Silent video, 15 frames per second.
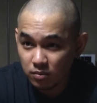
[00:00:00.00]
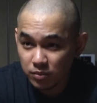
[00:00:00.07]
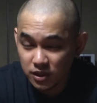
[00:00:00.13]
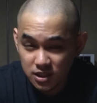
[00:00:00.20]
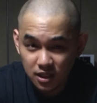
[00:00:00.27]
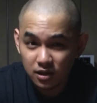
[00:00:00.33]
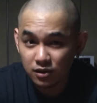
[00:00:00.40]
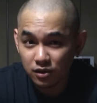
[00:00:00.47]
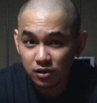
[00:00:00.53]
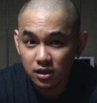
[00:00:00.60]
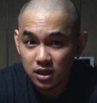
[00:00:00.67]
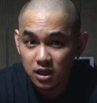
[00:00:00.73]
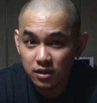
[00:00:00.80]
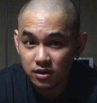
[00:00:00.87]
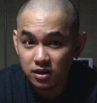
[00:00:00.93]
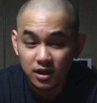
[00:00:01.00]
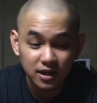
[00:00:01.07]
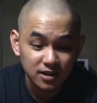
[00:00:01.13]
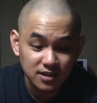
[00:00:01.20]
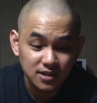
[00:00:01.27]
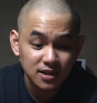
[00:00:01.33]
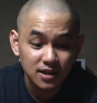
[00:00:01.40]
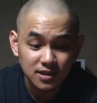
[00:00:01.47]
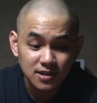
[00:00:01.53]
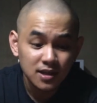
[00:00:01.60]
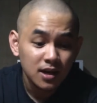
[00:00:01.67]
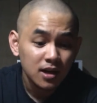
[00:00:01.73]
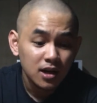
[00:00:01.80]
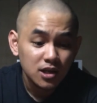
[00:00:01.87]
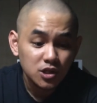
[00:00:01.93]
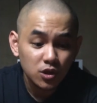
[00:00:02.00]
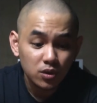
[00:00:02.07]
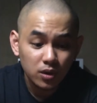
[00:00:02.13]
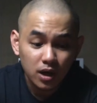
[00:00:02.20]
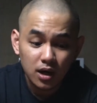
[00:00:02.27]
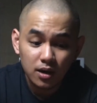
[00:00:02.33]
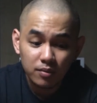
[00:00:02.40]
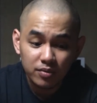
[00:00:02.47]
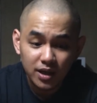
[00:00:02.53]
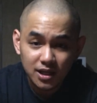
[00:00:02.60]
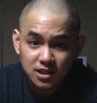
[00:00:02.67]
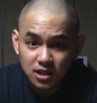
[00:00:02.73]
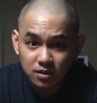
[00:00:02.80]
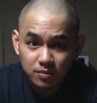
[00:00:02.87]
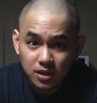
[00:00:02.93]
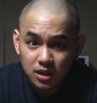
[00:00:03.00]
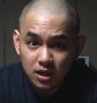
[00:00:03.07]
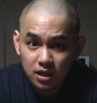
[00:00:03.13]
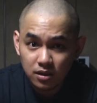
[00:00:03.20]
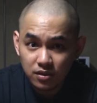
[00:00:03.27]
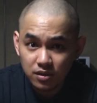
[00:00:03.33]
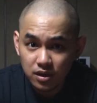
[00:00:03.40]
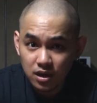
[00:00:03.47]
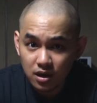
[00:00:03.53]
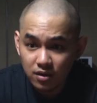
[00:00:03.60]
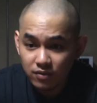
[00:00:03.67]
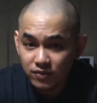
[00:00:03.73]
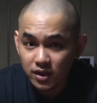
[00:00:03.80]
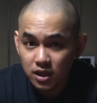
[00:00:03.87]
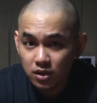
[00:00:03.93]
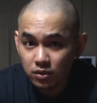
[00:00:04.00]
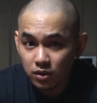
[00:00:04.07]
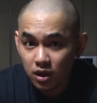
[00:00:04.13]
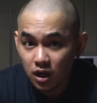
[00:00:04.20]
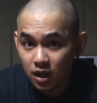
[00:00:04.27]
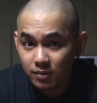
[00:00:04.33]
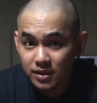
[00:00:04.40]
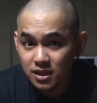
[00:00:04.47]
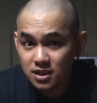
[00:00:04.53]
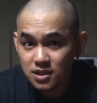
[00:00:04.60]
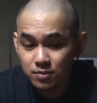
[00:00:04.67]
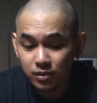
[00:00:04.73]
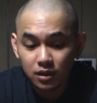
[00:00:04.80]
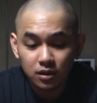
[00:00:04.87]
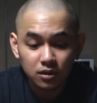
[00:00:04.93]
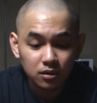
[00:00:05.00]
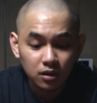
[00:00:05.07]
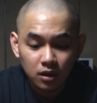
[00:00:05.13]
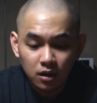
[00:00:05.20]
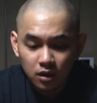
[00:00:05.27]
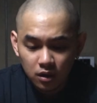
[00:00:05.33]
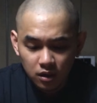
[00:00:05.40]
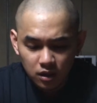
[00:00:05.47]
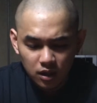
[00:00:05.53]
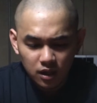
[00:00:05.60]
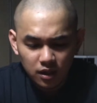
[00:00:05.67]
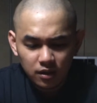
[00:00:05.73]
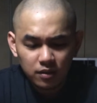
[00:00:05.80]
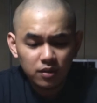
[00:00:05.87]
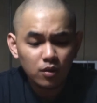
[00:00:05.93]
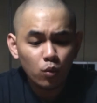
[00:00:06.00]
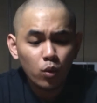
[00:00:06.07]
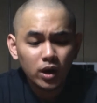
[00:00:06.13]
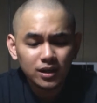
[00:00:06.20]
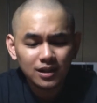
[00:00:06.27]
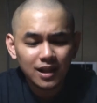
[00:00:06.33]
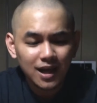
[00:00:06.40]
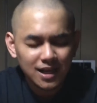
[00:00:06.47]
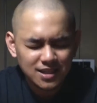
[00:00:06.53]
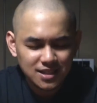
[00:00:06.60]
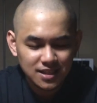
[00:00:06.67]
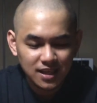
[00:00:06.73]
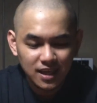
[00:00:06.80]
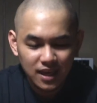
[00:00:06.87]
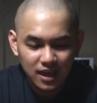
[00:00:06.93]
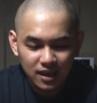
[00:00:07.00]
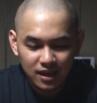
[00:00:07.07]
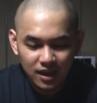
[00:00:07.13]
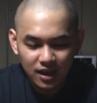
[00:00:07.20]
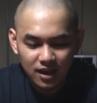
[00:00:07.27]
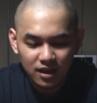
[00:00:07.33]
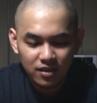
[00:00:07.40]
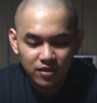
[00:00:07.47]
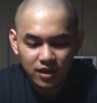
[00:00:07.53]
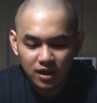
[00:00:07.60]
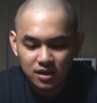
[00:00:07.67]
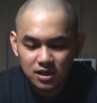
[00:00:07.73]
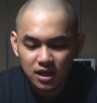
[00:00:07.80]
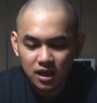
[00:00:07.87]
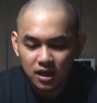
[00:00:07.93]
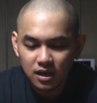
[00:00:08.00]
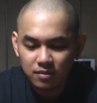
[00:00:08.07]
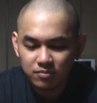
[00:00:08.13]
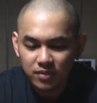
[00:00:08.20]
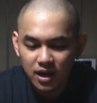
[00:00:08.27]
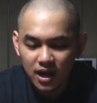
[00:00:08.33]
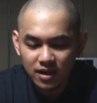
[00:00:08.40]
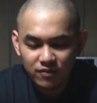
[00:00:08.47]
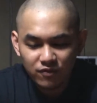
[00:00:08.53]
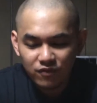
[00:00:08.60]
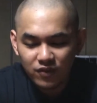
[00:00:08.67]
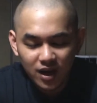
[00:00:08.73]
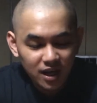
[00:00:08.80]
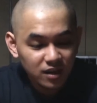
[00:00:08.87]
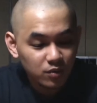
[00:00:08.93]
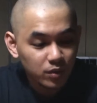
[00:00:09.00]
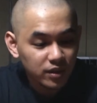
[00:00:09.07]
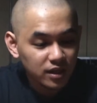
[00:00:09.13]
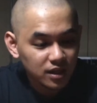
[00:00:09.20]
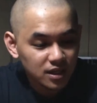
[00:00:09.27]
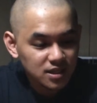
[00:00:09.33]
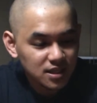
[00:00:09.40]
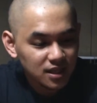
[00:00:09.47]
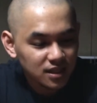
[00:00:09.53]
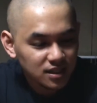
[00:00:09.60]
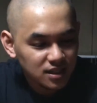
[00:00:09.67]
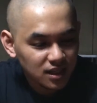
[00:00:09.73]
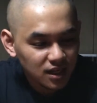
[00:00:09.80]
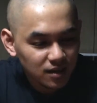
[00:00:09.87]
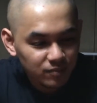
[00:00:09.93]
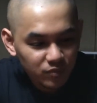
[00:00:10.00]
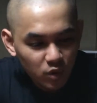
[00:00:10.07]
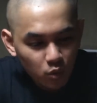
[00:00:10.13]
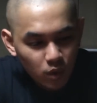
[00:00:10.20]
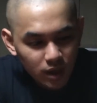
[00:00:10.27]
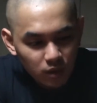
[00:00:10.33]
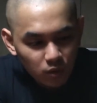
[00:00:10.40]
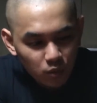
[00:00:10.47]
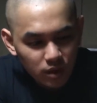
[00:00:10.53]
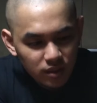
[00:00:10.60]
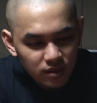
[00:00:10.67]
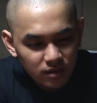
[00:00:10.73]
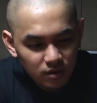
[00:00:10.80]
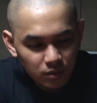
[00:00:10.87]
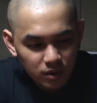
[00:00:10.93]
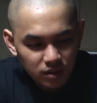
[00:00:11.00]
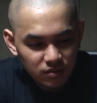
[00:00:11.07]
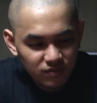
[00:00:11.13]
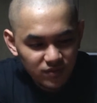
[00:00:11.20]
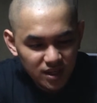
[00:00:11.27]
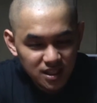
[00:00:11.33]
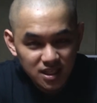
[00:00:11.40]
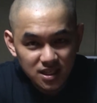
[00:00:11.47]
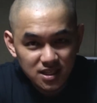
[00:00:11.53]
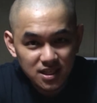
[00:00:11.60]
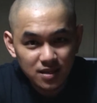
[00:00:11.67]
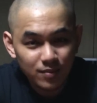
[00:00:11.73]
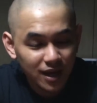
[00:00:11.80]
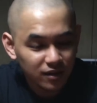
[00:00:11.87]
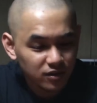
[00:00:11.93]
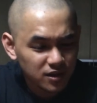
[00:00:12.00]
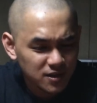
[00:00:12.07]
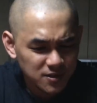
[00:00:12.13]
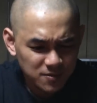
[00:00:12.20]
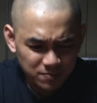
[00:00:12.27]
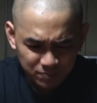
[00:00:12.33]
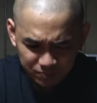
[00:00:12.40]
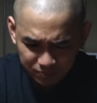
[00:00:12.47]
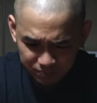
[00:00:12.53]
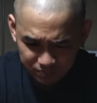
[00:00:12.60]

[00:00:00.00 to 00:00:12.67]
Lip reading: particularly in the United States. So that's going to be in the video comments below. One last kink that I find with it is that with VTC batteries,